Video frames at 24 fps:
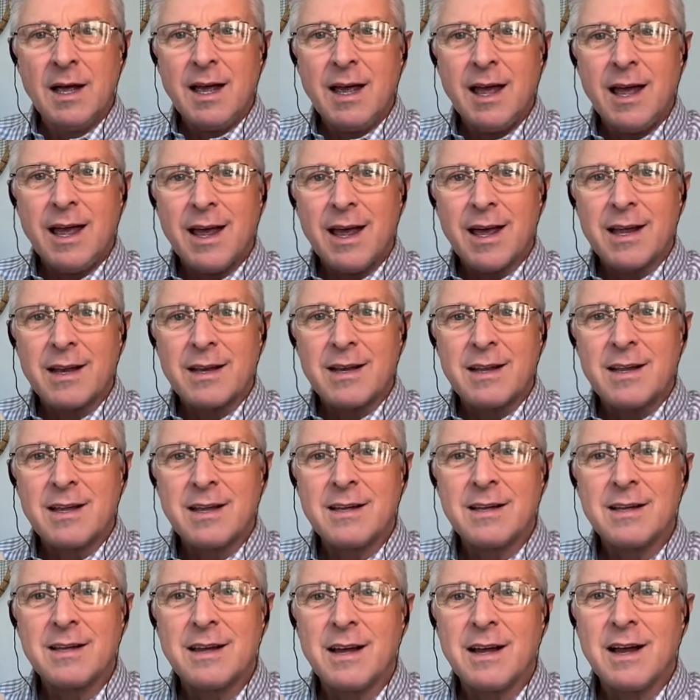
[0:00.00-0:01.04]
And
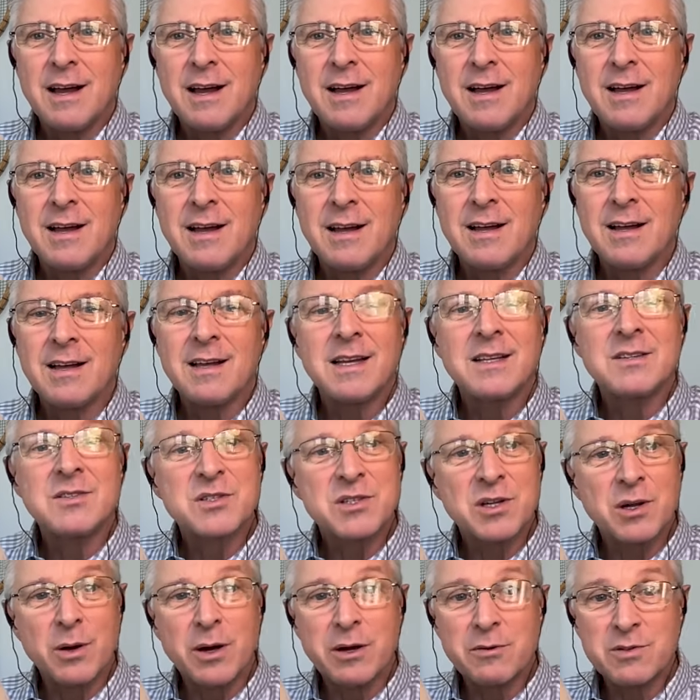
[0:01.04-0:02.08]

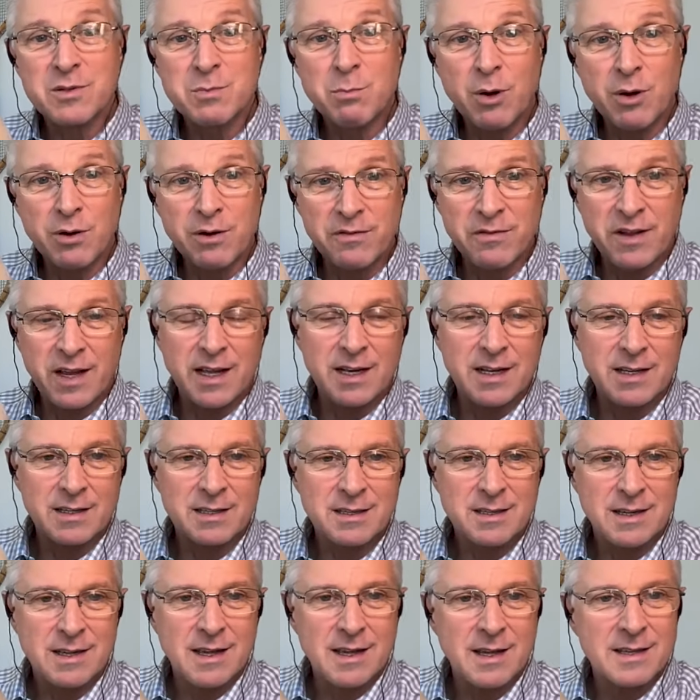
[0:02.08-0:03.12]
so I was motivated,